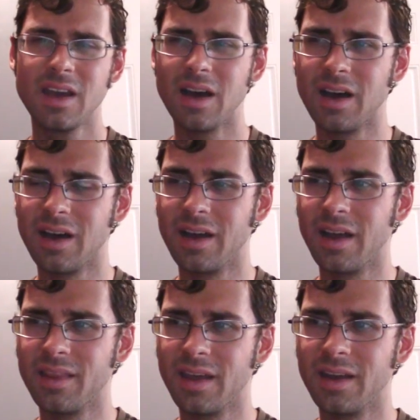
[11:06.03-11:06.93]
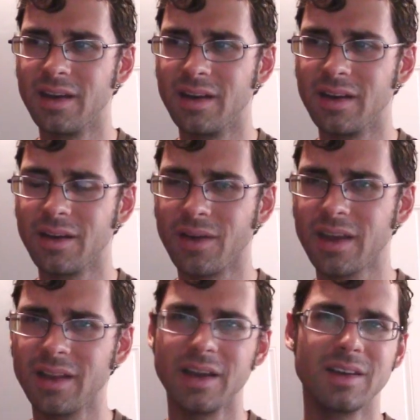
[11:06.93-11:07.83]
And then, I
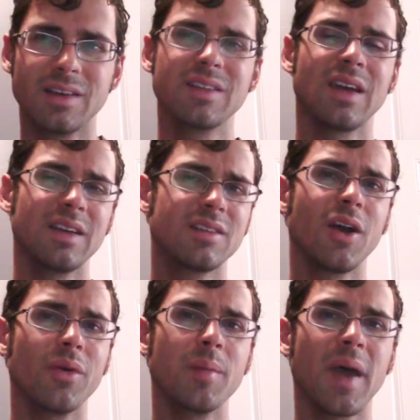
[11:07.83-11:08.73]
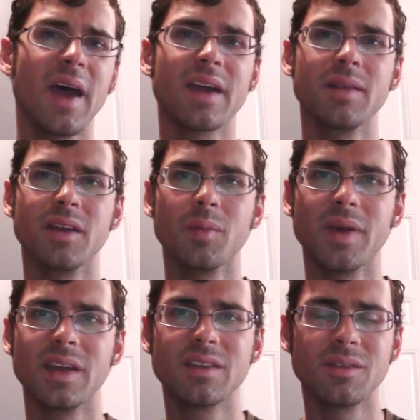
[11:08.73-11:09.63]
kind of like decided to tone it back a little
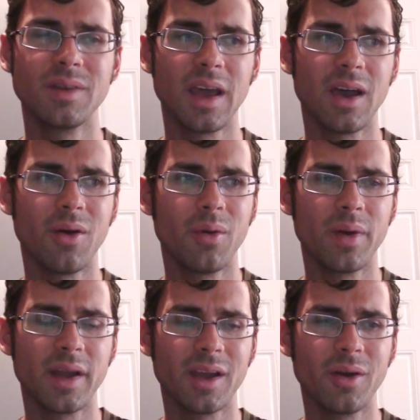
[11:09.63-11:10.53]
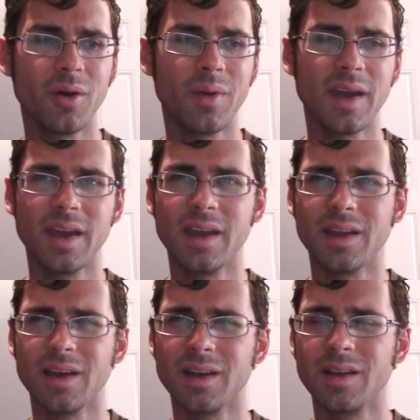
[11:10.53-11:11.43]
bit. So now when I go
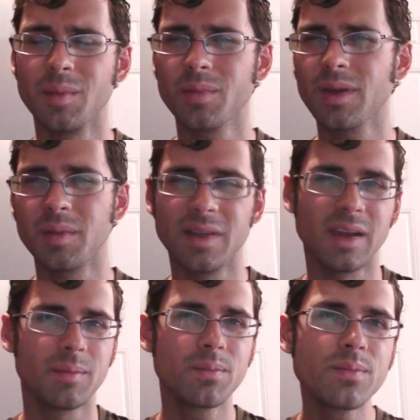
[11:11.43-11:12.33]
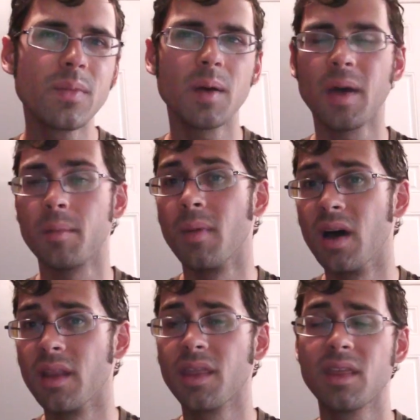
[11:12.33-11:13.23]
away, it'll probably be like about a
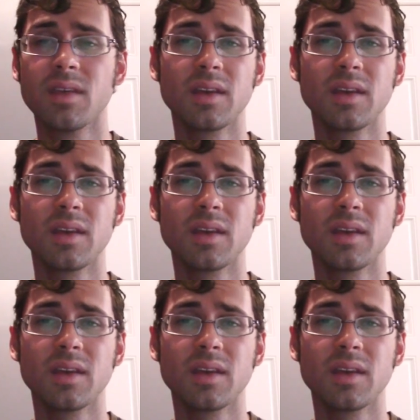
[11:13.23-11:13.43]
month.